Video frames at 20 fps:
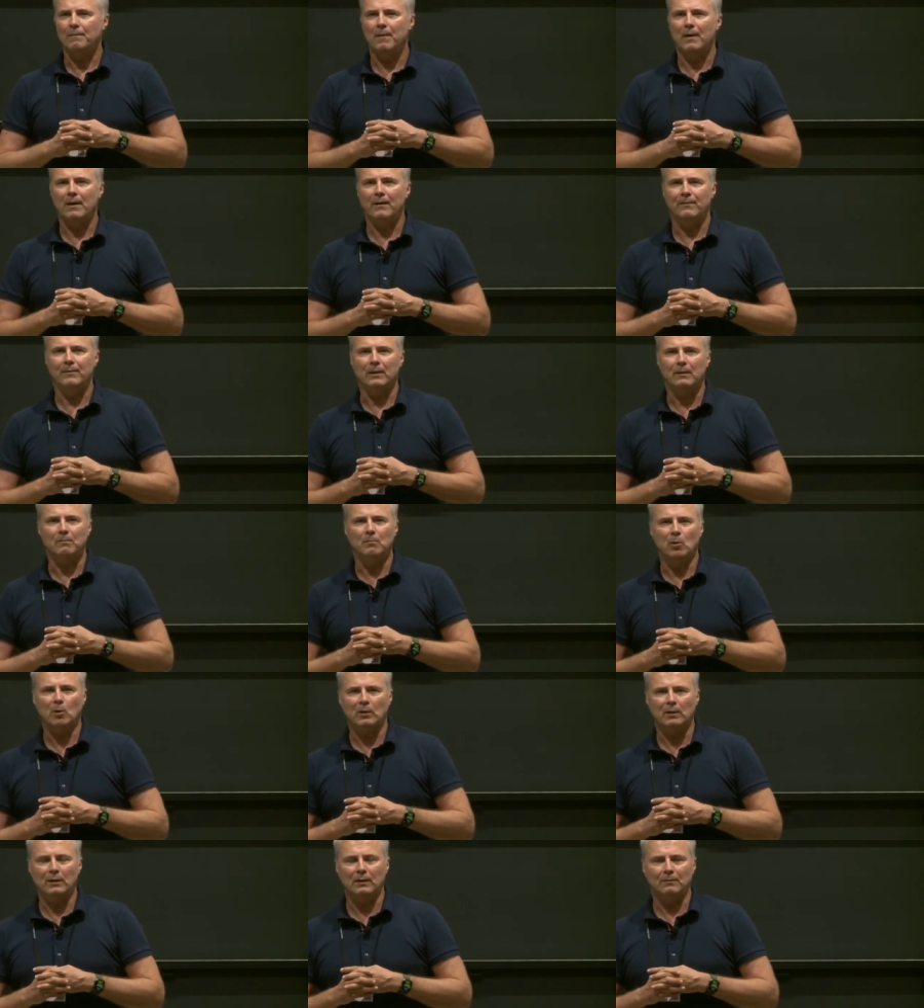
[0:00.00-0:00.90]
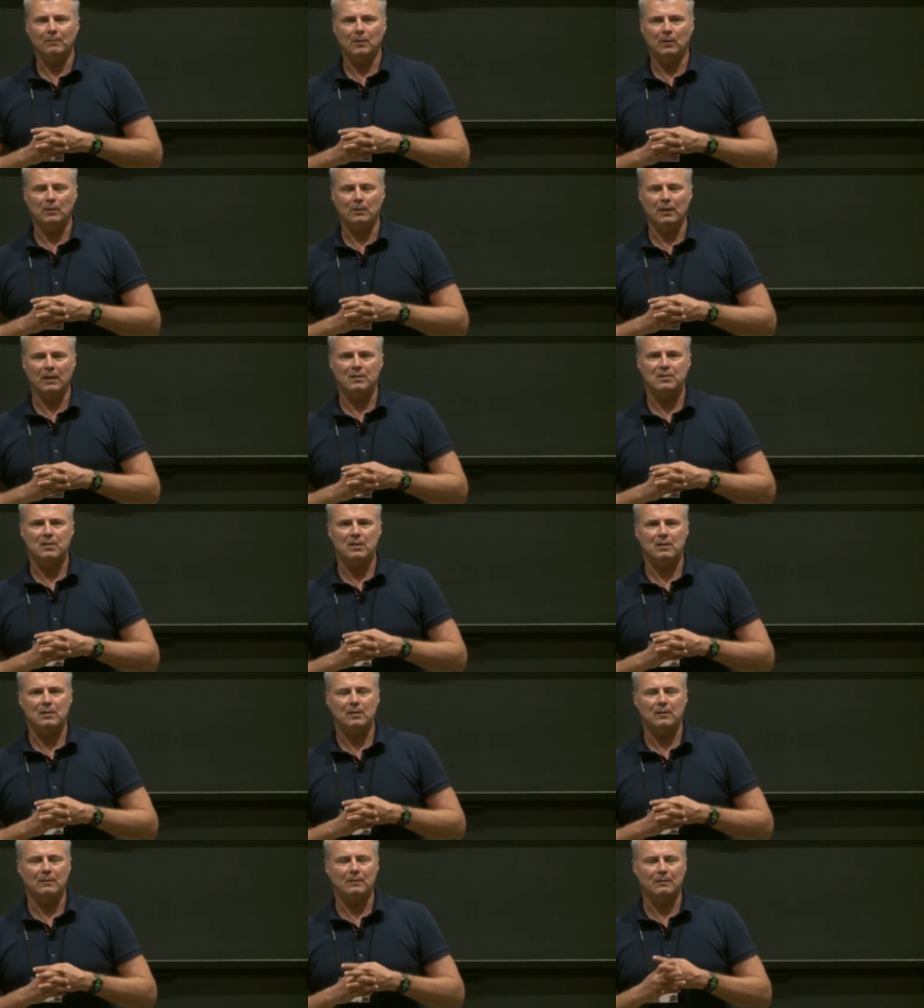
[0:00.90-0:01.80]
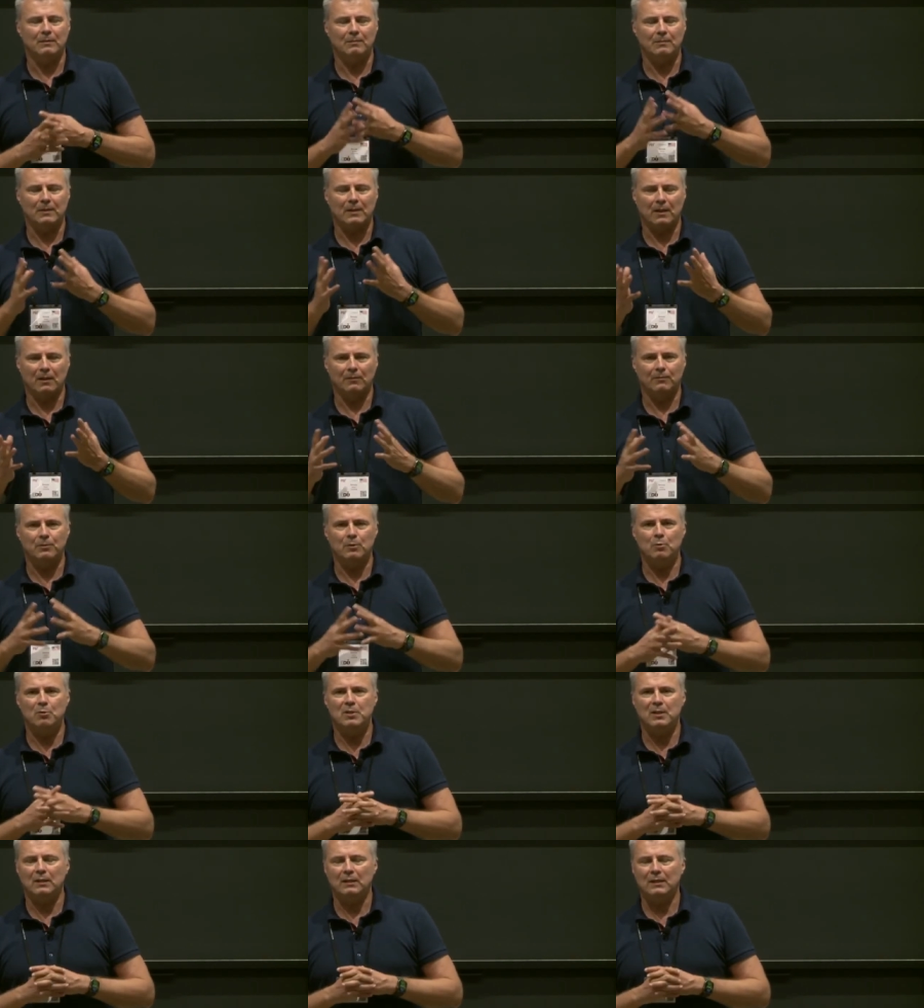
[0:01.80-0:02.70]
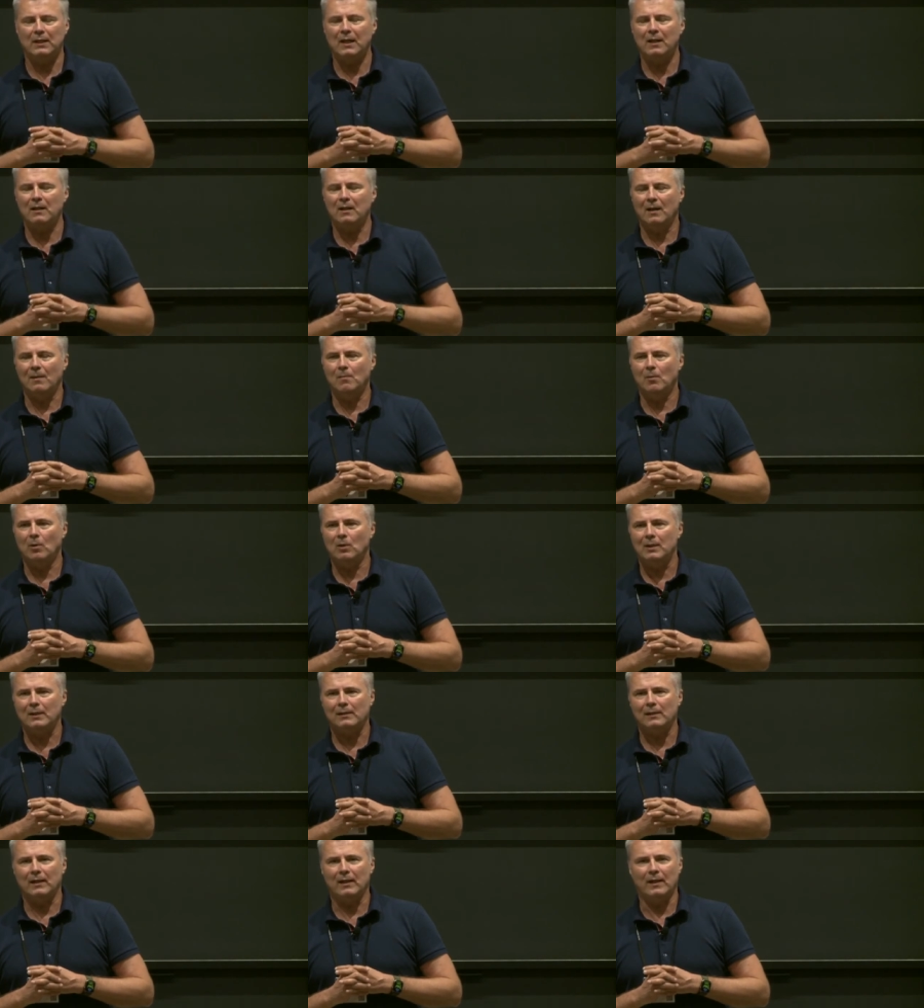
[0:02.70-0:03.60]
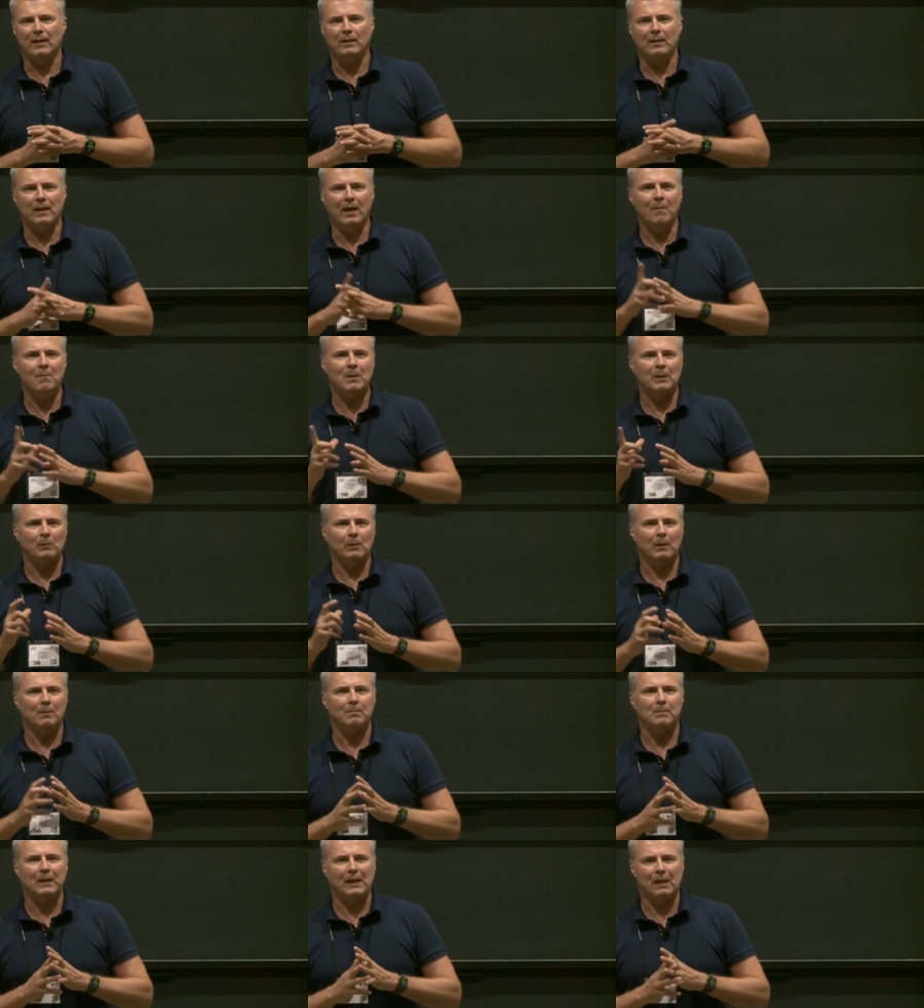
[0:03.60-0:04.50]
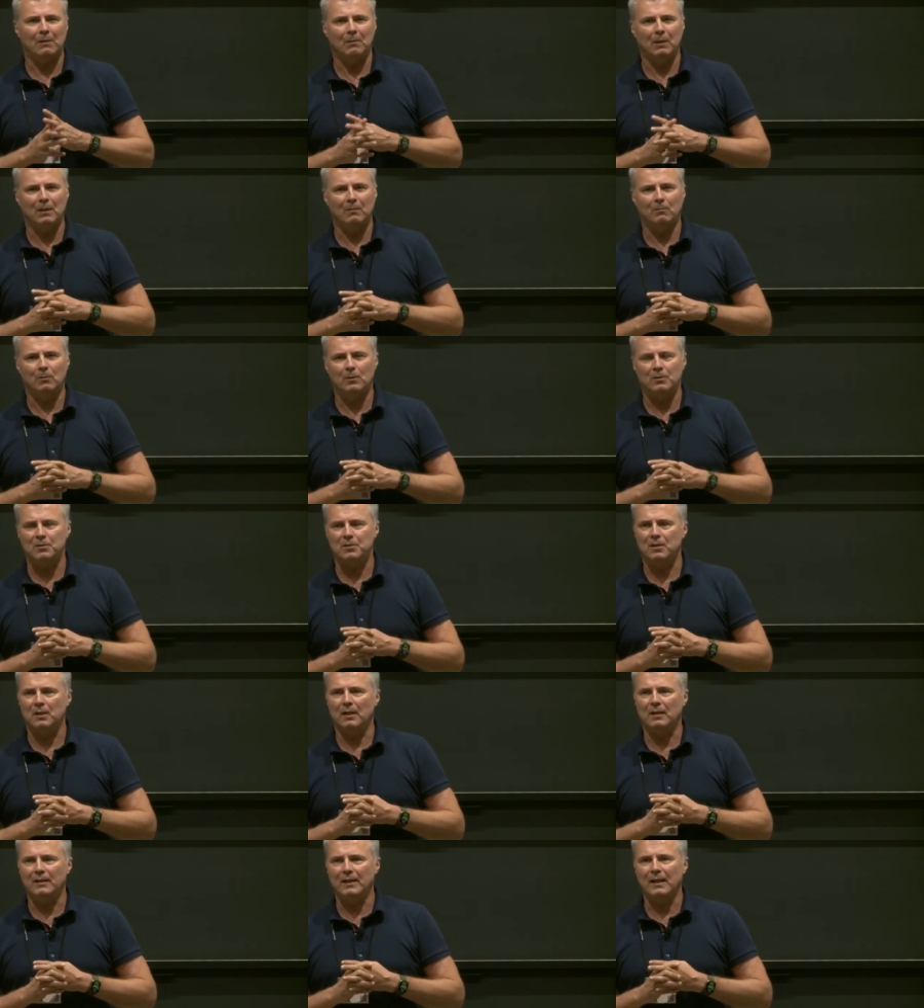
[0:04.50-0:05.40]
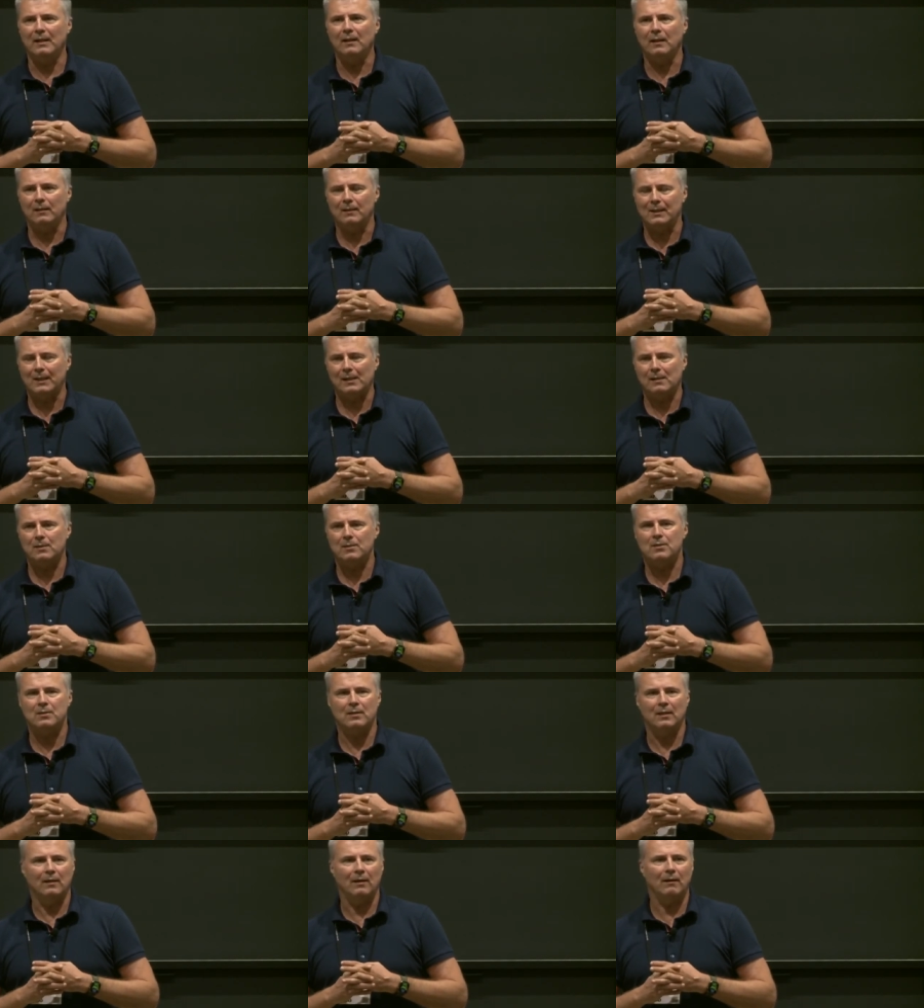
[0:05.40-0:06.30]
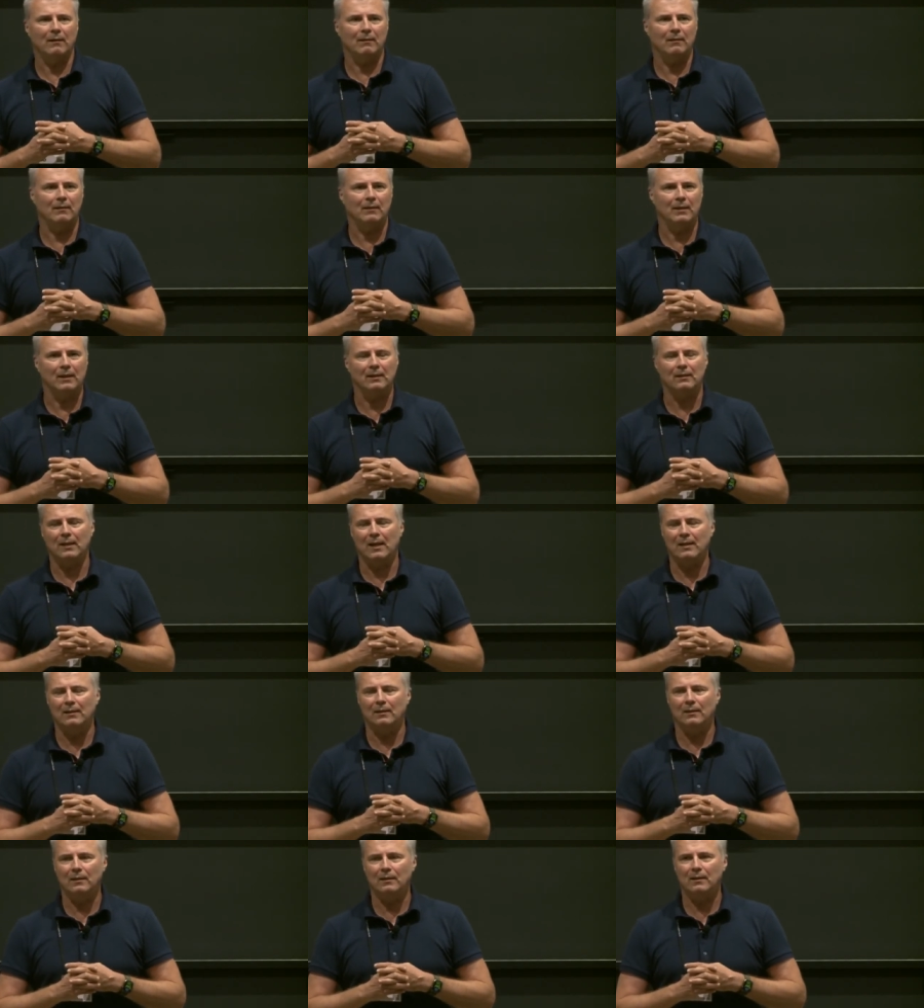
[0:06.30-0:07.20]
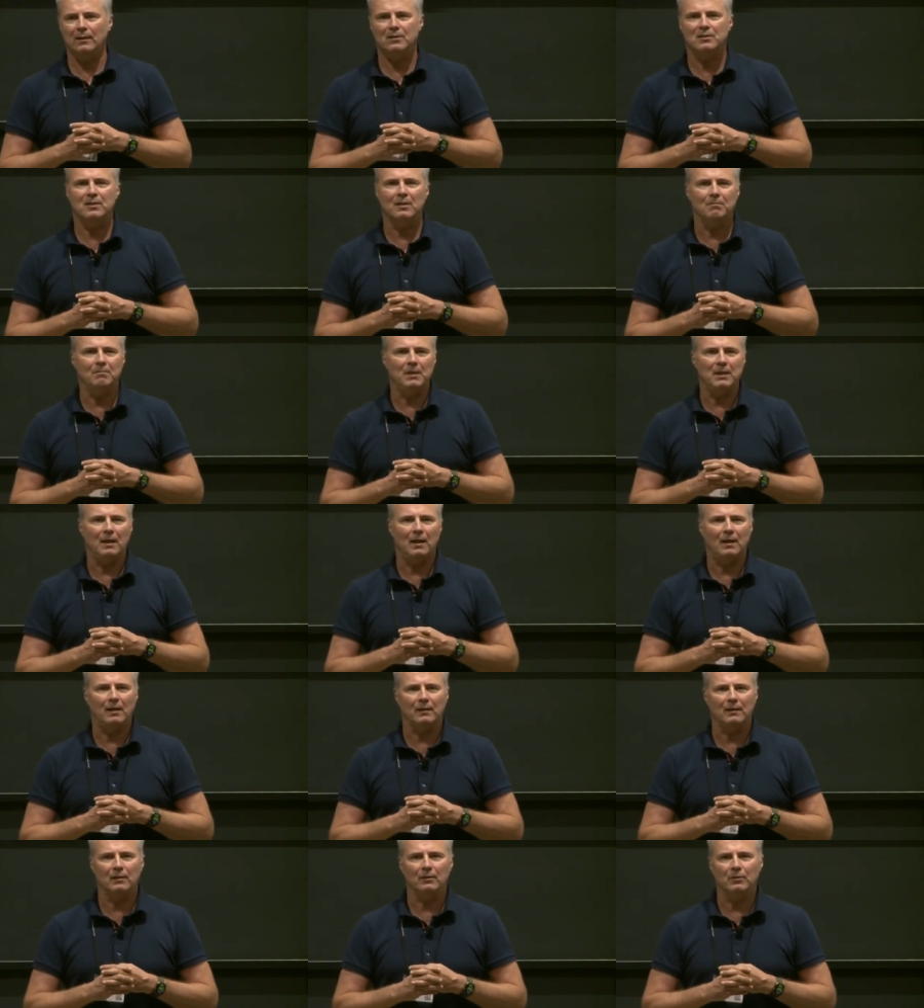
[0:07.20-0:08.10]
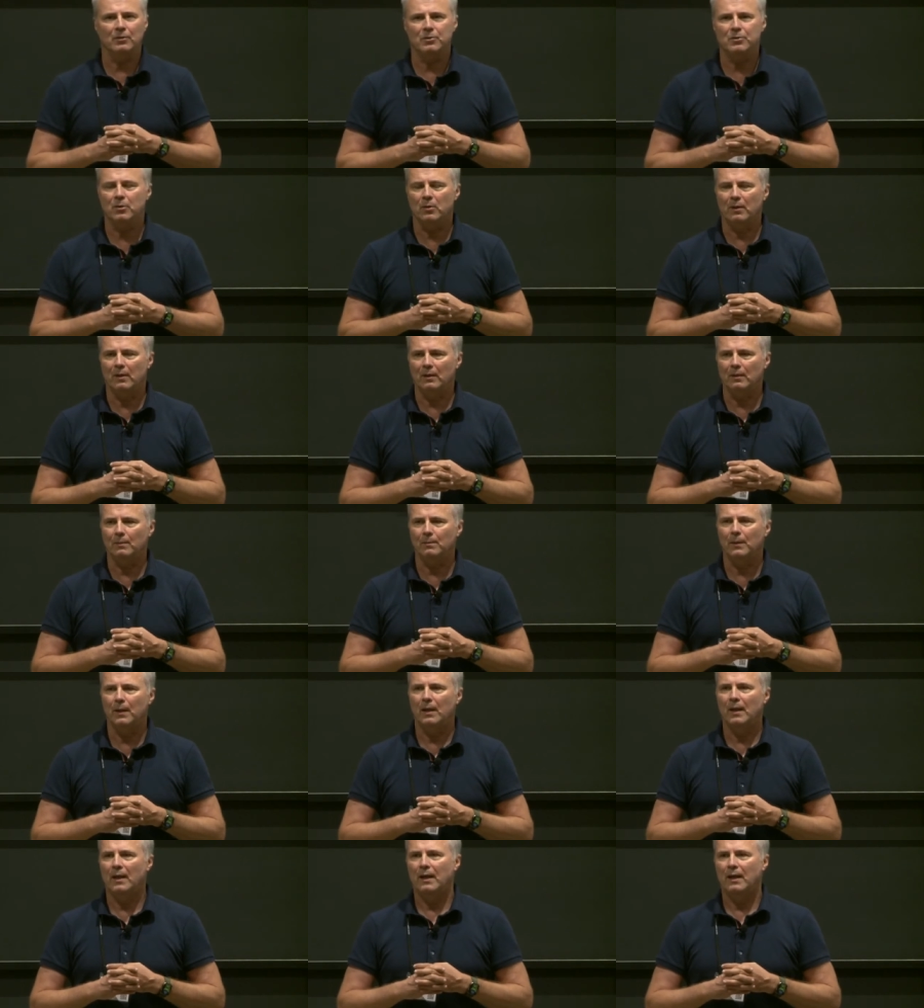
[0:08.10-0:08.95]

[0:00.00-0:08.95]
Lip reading: having more access, kind of using data more? And number one problem was data trust. And I think that analytics and BI can also help